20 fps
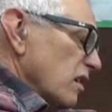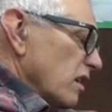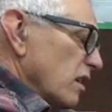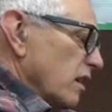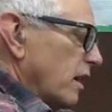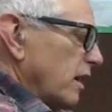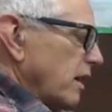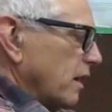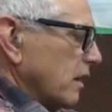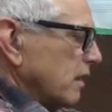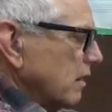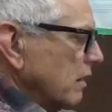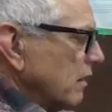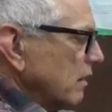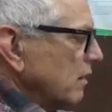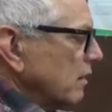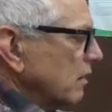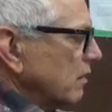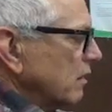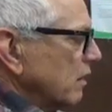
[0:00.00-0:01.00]
Ah,
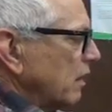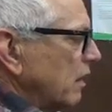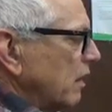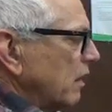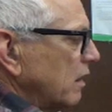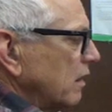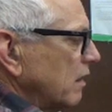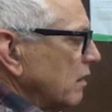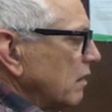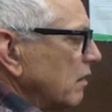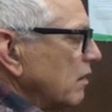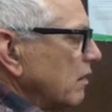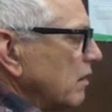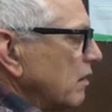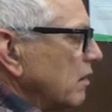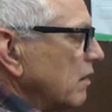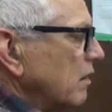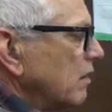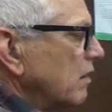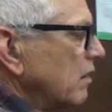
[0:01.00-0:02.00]
look at that.
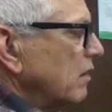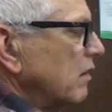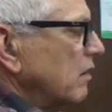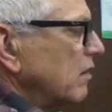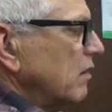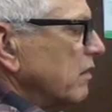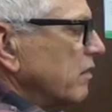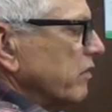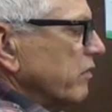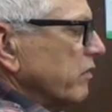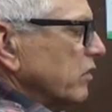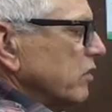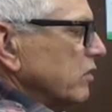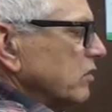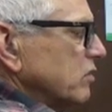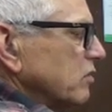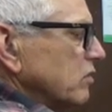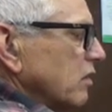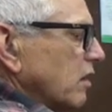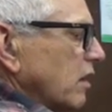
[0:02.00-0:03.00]

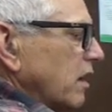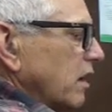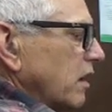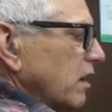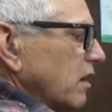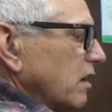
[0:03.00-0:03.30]
First try.